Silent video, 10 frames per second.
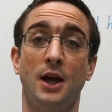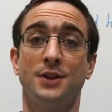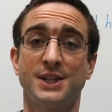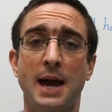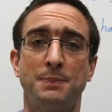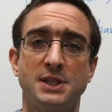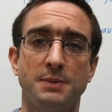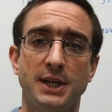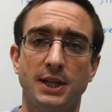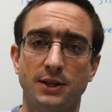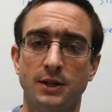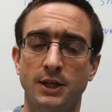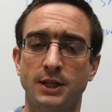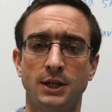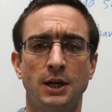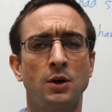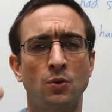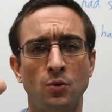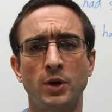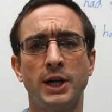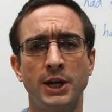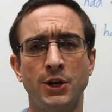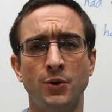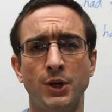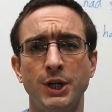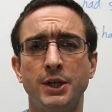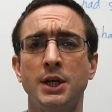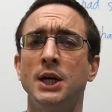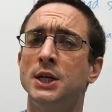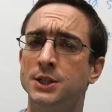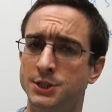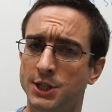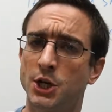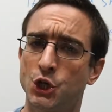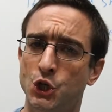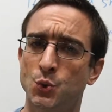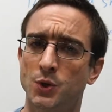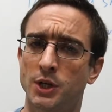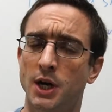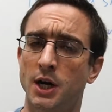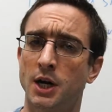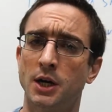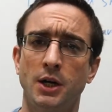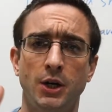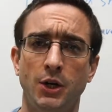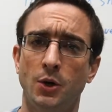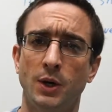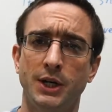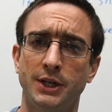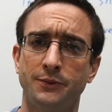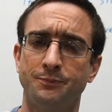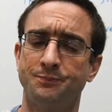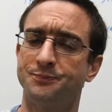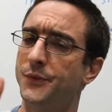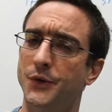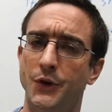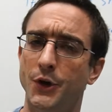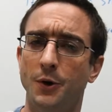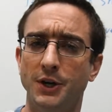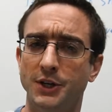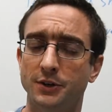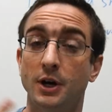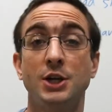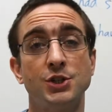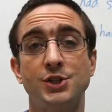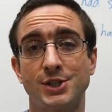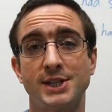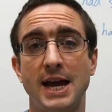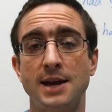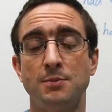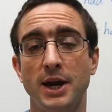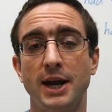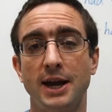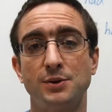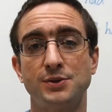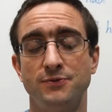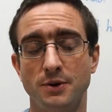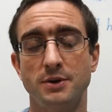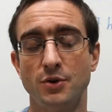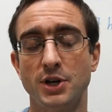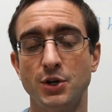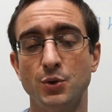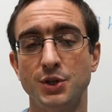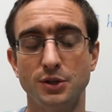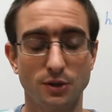This happened to me the other night. I got really annoyed. Did I shoot the car? No, I didn't. I just sat in my house very, very annoyed.